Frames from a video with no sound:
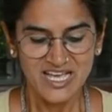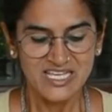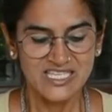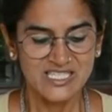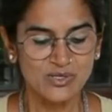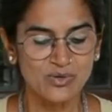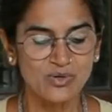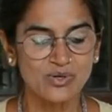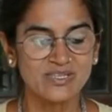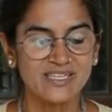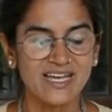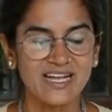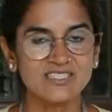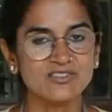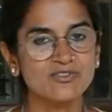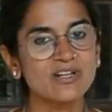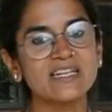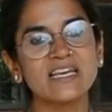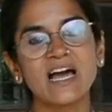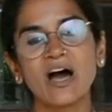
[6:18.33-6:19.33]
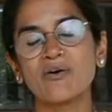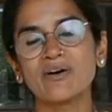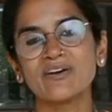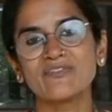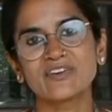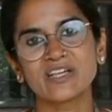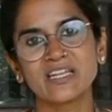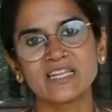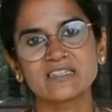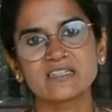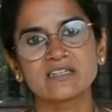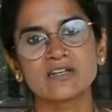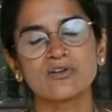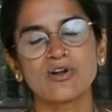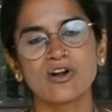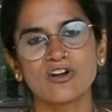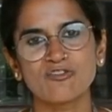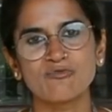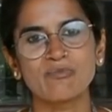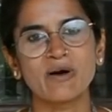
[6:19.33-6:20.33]
So that's really how I've collected a
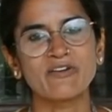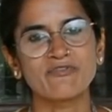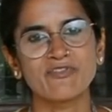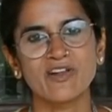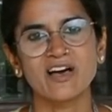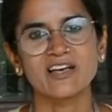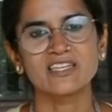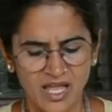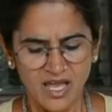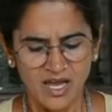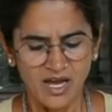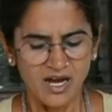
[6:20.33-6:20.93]
lot of my flowers.